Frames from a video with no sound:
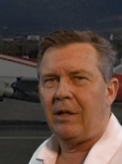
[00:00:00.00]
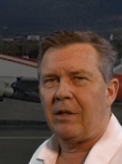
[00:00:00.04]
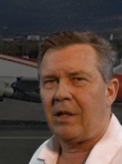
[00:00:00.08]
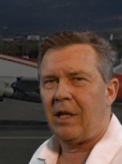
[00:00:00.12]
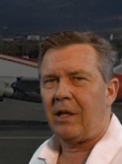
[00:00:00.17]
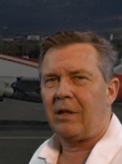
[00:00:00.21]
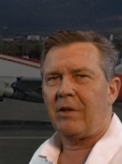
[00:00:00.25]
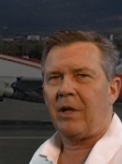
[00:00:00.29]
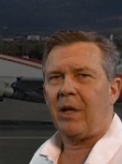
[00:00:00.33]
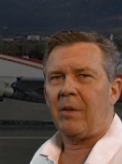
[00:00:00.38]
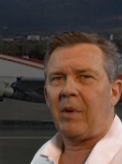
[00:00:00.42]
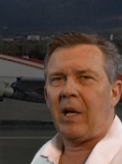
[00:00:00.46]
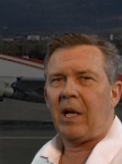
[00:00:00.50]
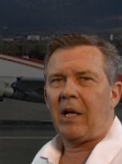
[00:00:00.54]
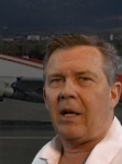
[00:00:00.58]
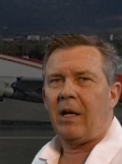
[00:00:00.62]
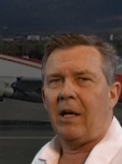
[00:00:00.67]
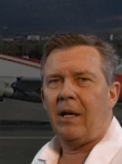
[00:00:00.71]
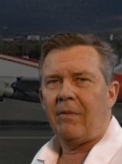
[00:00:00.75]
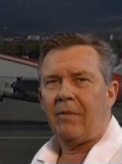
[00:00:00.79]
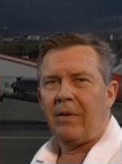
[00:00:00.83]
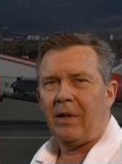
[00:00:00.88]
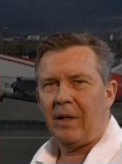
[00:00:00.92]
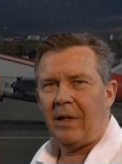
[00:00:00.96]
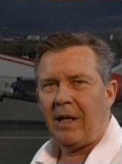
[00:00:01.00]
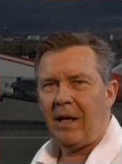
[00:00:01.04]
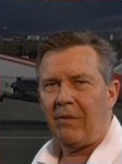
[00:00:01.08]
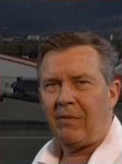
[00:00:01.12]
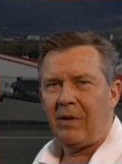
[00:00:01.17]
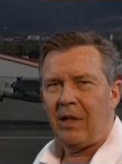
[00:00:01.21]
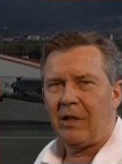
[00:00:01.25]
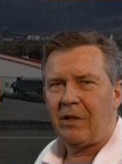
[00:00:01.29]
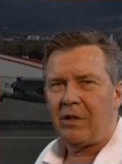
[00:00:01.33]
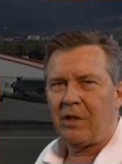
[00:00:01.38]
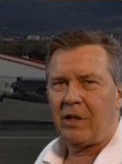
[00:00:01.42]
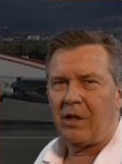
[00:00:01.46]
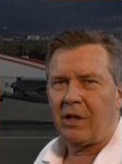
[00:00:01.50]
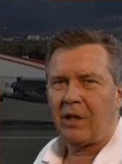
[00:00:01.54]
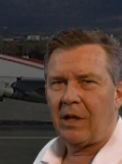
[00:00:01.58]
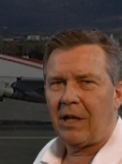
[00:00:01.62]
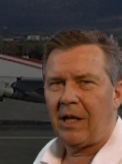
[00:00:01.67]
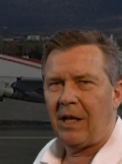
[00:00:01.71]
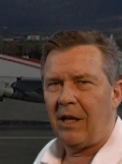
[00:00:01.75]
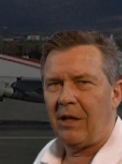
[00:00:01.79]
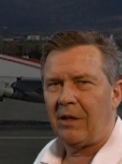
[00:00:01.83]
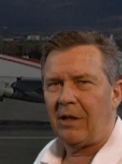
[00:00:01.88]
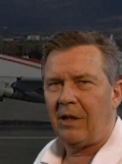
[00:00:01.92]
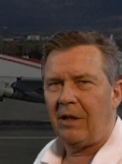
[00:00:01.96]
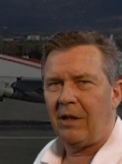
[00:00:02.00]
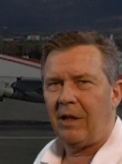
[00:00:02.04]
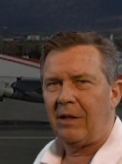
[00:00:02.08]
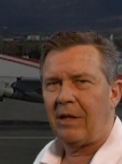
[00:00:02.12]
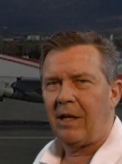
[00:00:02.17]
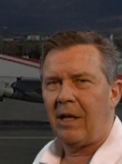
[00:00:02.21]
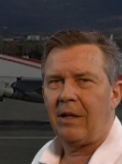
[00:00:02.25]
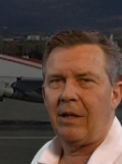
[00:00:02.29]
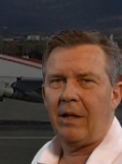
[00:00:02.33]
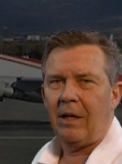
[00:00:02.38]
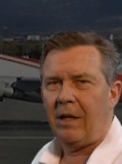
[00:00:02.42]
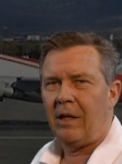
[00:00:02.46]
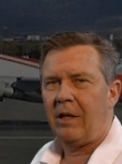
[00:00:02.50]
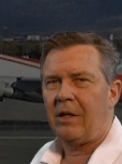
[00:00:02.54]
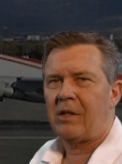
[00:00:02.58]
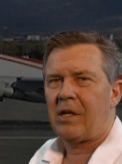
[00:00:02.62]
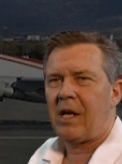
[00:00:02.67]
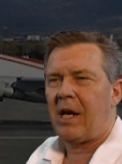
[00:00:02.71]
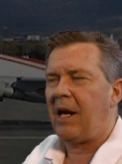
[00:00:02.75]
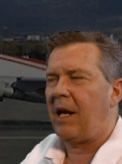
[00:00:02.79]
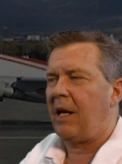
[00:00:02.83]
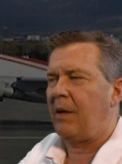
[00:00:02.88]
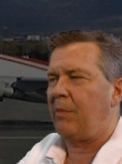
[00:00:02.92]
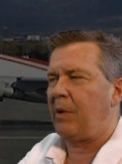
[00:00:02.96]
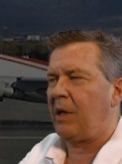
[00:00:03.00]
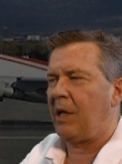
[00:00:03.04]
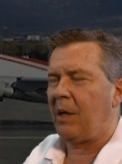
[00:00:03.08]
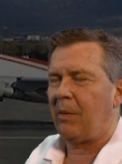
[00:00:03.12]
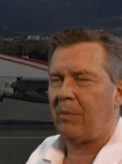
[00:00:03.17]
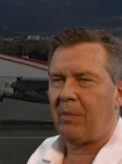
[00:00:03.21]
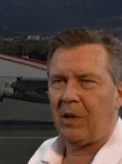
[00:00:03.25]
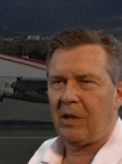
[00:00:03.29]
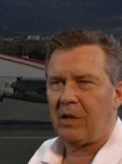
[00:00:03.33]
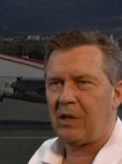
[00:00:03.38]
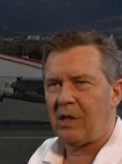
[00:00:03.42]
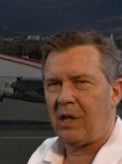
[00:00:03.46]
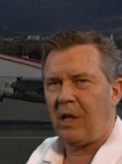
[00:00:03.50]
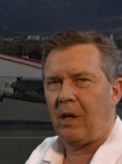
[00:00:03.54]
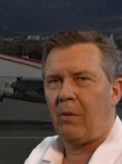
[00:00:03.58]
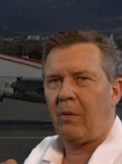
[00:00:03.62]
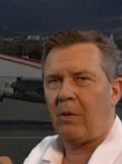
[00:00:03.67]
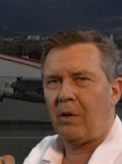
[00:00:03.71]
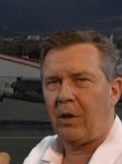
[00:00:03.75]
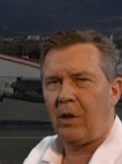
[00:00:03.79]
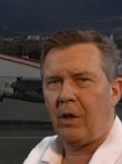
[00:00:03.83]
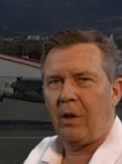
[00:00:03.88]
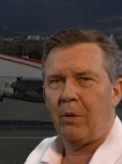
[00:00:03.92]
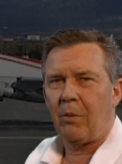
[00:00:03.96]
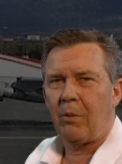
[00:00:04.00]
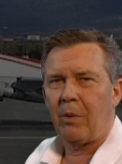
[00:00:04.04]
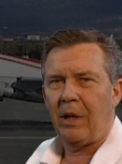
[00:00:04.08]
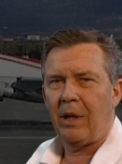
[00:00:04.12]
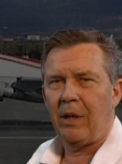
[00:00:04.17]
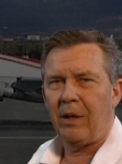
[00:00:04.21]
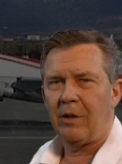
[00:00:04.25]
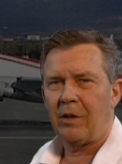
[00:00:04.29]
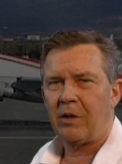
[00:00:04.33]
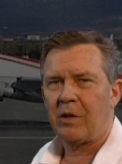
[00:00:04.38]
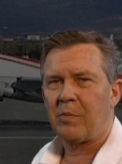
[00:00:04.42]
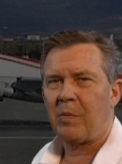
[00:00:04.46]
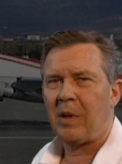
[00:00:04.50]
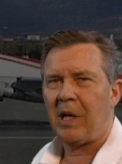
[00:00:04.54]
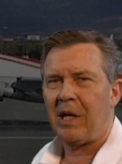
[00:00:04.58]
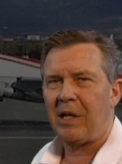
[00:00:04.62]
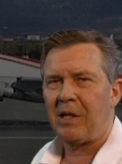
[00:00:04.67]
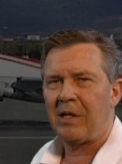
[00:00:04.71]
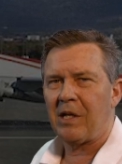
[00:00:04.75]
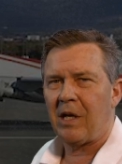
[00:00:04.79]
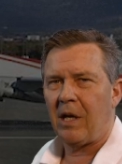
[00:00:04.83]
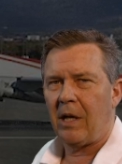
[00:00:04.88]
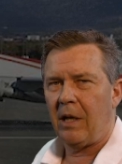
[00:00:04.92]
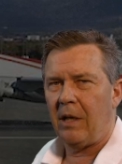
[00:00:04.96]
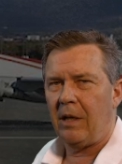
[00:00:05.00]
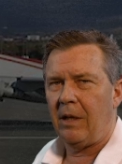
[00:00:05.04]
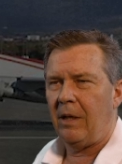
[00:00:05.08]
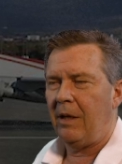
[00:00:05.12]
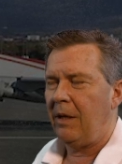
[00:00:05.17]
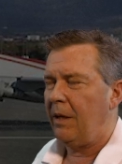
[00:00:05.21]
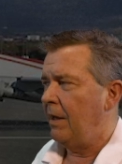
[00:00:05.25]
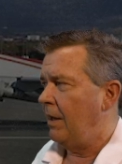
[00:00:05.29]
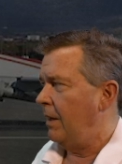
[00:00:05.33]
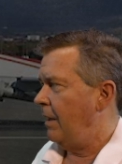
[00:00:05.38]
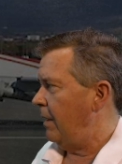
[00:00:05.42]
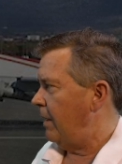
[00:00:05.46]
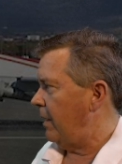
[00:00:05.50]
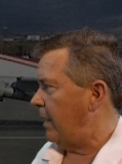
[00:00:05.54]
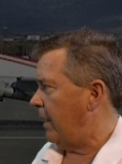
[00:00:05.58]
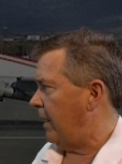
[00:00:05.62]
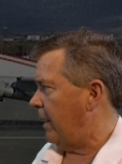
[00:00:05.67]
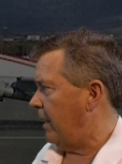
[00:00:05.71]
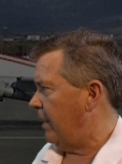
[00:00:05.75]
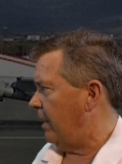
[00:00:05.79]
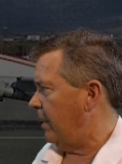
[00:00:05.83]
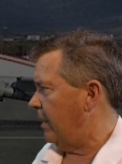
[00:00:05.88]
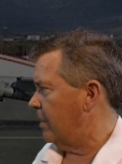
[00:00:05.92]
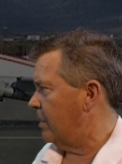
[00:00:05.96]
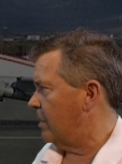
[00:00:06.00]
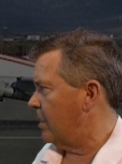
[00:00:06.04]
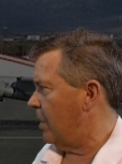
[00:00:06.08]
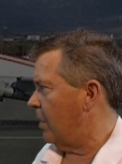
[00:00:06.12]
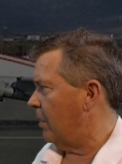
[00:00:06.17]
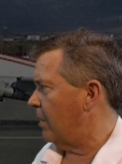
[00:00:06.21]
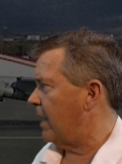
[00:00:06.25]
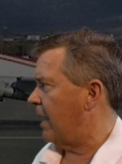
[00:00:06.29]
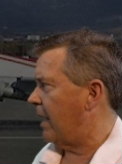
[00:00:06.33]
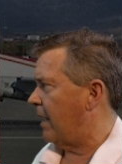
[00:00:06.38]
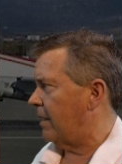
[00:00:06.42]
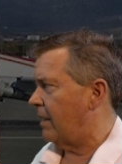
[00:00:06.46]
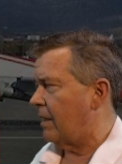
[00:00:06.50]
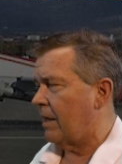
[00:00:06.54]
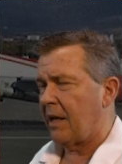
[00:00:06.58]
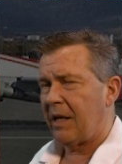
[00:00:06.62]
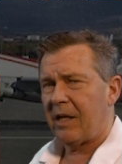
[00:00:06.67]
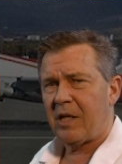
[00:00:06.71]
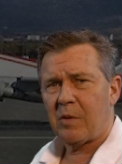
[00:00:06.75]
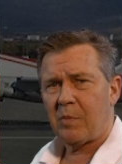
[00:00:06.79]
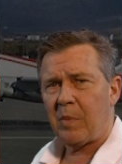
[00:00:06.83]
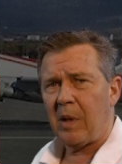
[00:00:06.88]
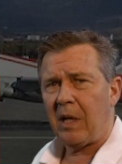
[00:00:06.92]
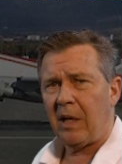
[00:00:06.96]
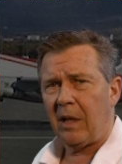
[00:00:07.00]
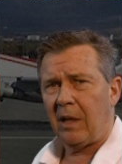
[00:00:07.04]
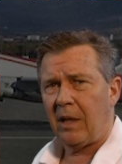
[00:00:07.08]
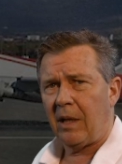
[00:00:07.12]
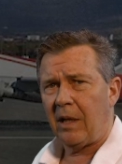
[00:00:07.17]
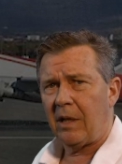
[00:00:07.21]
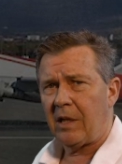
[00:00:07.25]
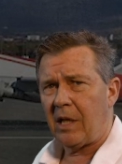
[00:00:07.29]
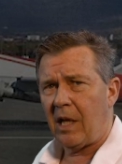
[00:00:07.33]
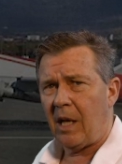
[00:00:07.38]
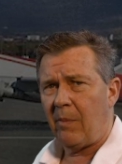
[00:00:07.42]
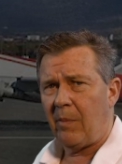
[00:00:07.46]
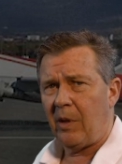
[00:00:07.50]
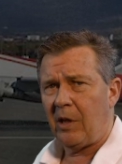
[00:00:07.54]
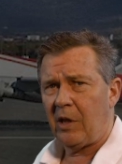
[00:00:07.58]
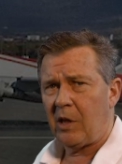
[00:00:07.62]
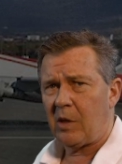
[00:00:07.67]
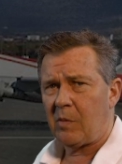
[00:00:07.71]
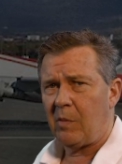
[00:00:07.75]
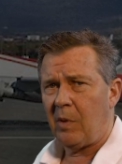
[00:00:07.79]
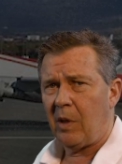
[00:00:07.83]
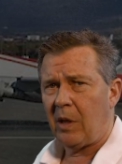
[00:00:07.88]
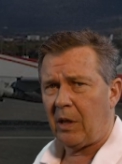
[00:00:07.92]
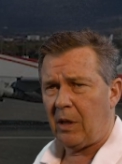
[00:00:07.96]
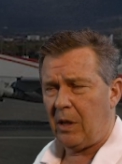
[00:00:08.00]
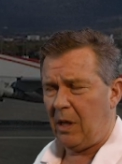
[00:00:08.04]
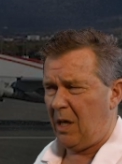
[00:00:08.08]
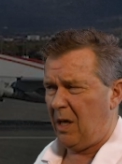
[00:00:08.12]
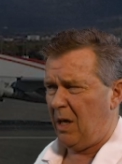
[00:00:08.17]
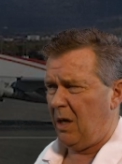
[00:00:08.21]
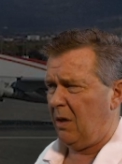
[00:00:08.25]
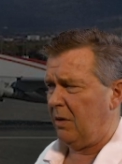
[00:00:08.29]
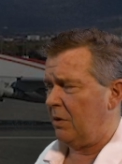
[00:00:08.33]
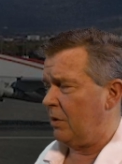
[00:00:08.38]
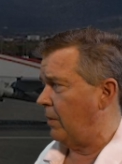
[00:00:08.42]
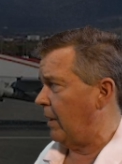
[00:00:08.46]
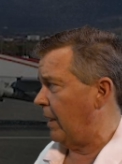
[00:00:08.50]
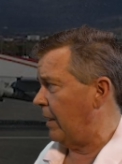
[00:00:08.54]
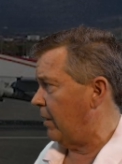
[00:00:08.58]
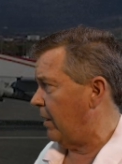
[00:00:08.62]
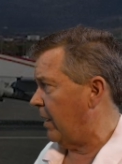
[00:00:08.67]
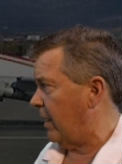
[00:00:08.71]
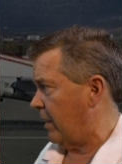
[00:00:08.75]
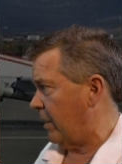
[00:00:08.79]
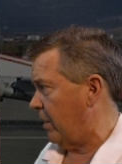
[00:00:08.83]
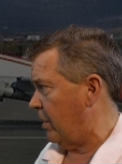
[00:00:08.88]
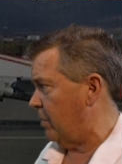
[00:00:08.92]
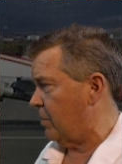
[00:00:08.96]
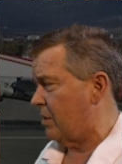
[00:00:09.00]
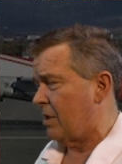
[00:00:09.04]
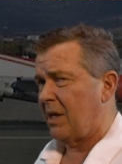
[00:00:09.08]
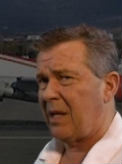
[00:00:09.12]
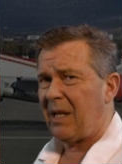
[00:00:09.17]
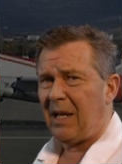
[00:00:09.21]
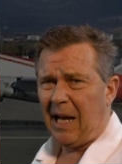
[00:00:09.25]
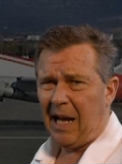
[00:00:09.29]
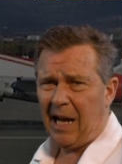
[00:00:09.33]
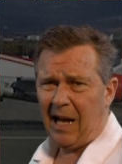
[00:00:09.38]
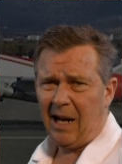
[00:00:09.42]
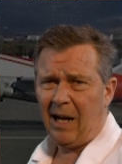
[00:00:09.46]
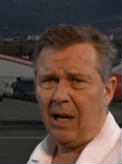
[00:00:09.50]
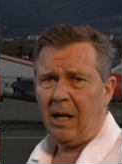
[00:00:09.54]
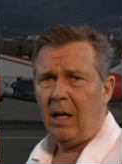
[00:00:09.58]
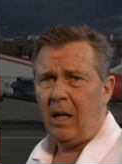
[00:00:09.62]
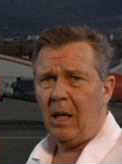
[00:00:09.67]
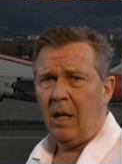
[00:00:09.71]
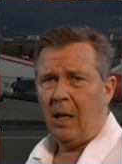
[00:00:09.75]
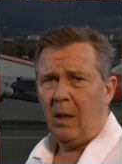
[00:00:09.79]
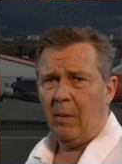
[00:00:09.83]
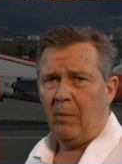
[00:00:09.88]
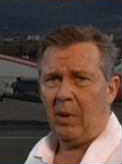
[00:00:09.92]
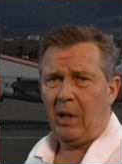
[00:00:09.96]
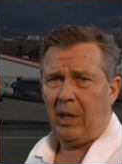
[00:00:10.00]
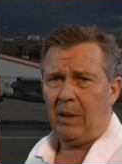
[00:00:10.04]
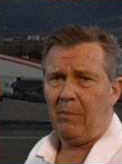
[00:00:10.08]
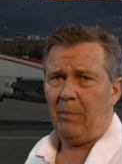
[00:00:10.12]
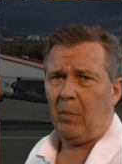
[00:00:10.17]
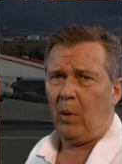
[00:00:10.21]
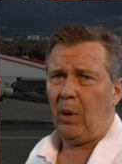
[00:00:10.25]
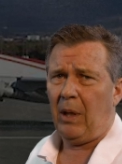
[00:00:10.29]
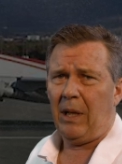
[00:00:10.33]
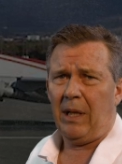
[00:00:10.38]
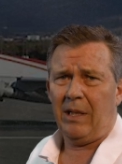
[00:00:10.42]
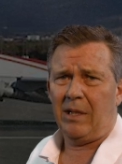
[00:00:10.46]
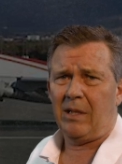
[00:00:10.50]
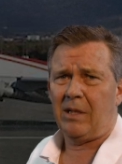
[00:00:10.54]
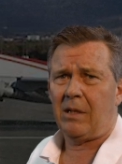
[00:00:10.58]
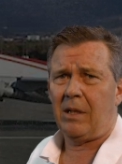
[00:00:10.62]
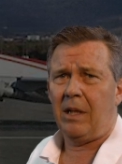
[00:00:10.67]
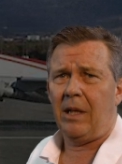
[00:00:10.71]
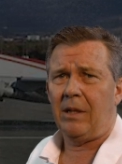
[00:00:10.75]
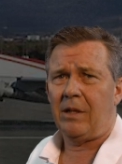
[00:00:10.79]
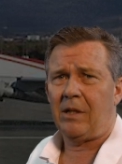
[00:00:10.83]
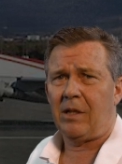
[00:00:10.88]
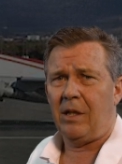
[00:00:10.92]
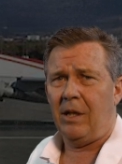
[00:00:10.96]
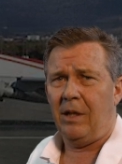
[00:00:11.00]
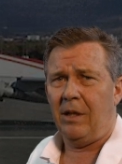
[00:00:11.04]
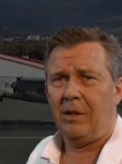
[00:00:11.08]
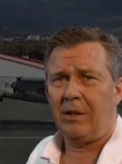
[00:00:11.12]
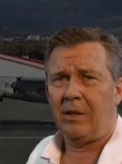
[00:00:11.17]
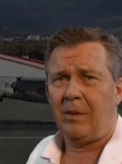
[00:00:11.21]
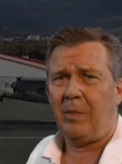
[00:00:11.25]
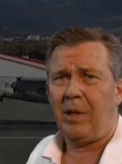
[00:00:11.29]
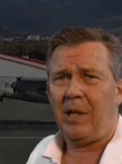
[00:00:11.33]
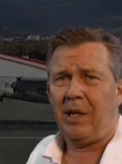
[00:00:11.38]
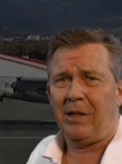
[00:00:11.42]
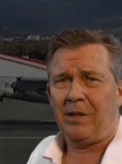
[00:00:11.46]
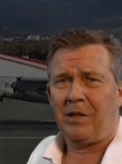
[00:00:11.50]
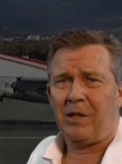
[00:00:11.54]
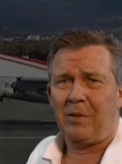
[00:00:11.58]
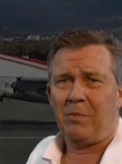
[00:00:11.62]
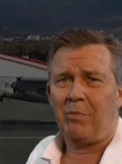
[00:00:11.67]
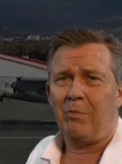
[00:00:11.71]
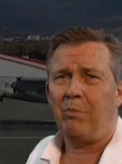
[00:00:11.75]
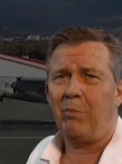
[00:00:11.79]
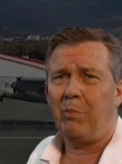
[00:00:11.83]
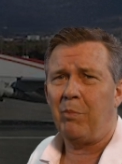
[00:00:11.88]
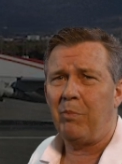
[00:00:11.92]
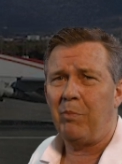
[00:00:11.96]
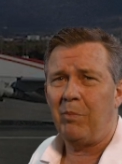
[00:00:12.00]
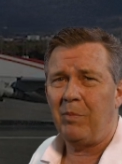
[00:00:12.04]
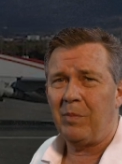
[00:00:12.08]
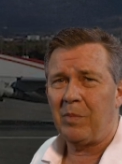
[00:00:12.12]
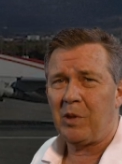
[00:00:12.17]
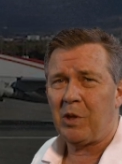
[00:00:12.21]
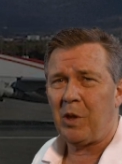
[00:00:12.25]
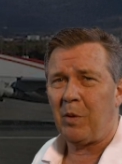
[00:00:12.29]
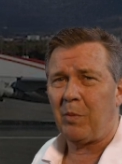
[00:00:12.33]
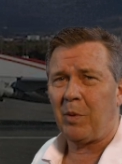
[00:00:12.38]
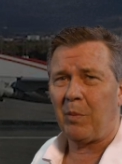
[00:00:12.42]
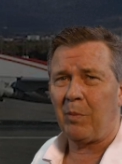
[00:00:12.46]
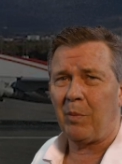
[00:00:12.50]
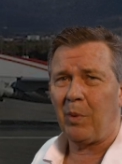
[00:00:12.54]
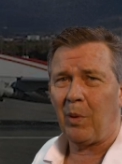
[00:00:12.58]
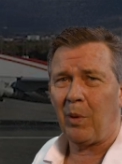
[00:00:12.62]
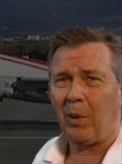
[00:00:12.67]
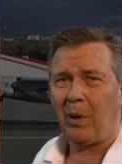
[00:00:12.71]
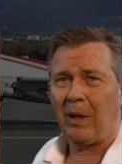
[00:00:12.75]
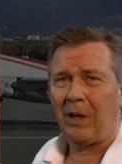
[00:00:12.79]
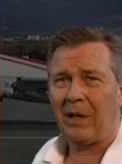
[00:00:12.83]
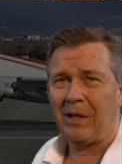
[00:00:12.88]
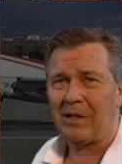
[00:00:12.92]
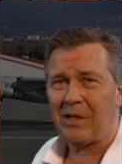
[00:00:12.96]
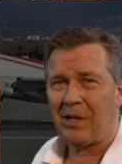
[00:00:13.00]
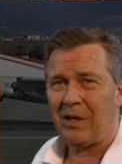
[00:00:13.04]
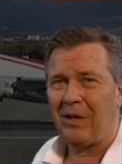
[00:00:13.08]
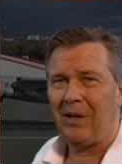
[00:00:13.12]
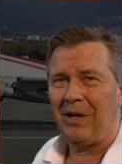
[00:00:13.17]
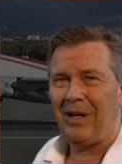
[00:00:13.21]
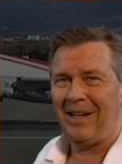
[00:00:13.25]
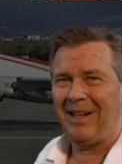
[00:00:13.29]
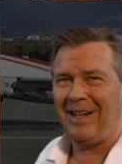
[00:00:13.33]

engine, I drink my coffee and have the engineer calculate that, and then he just hand me up this thing with all the written speeds on it, and and uh, so yeah, did I spend a lot of time in this book? No. Do I know how to use it? Yeah, but boy, it's it's a to me it's a super boring. So